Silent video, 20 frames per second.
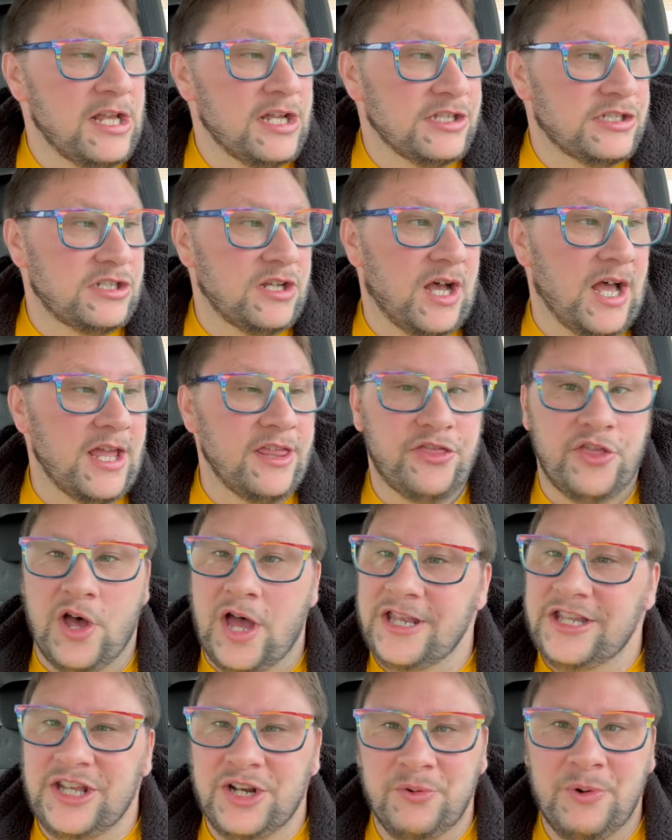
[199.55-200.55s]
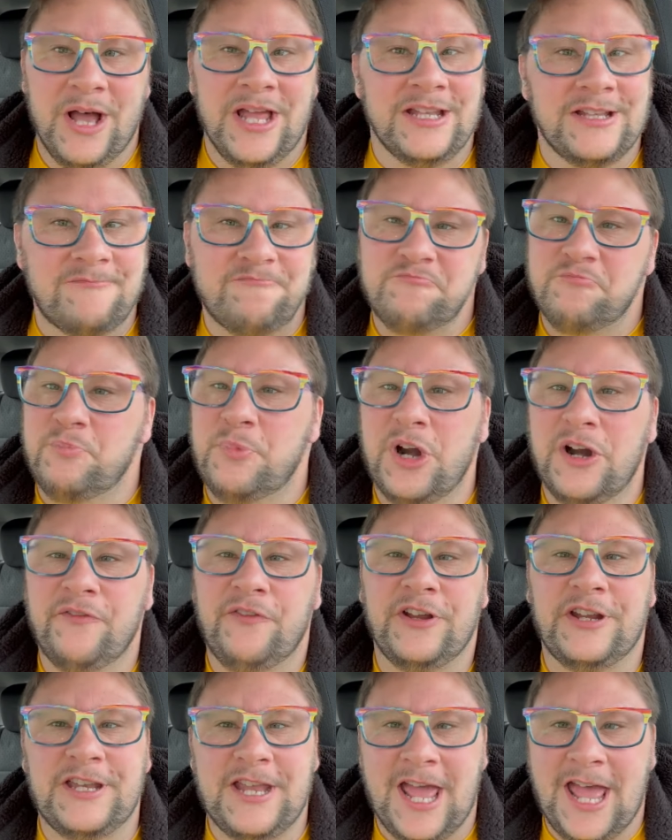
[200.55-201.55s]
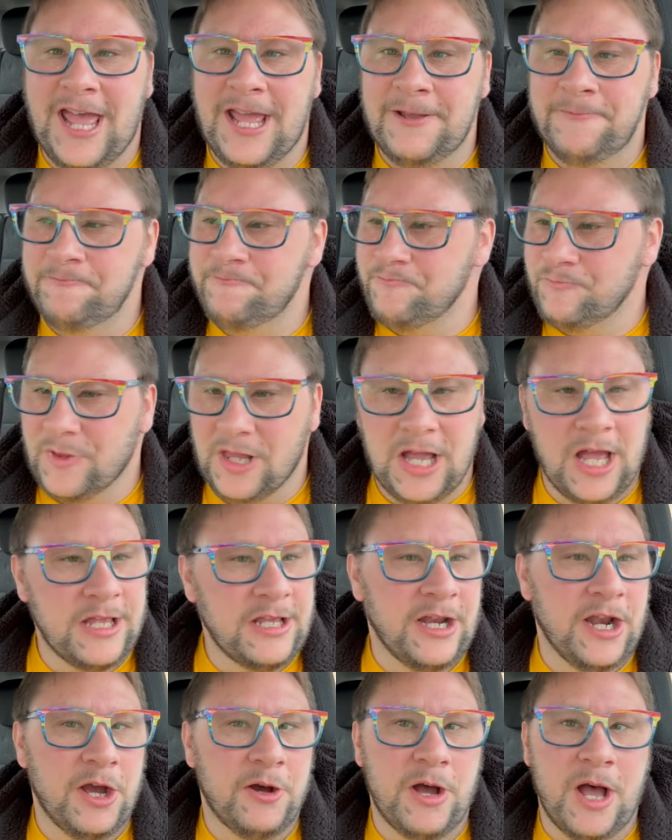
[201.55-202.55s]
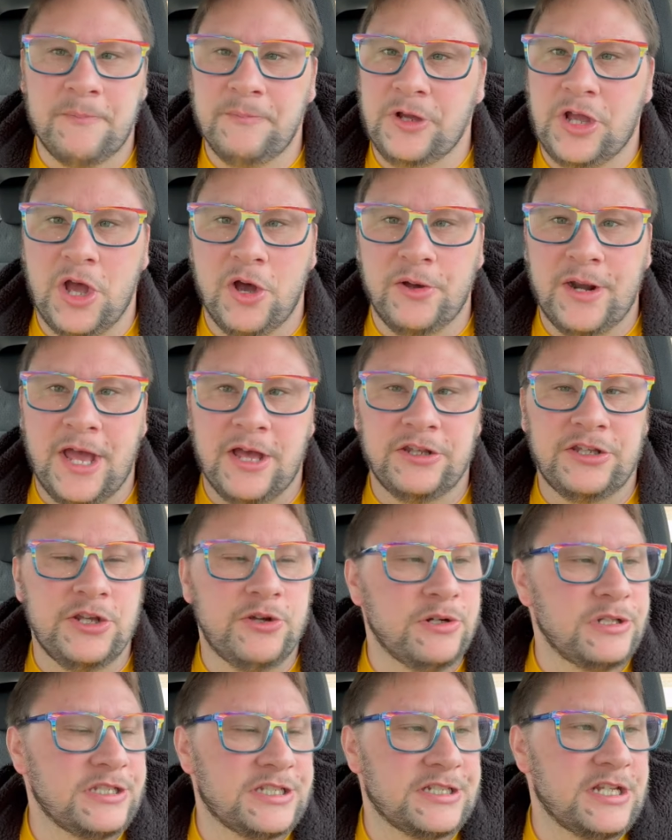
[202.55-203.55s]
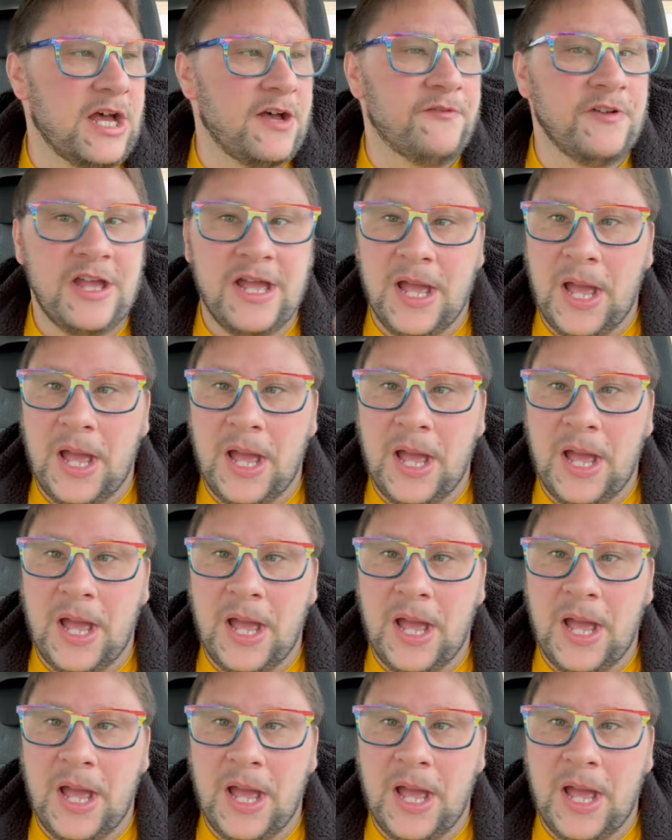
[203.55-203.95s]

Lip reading: So I thought, you know what? Perfect day. You know, I'm going out doing stuff.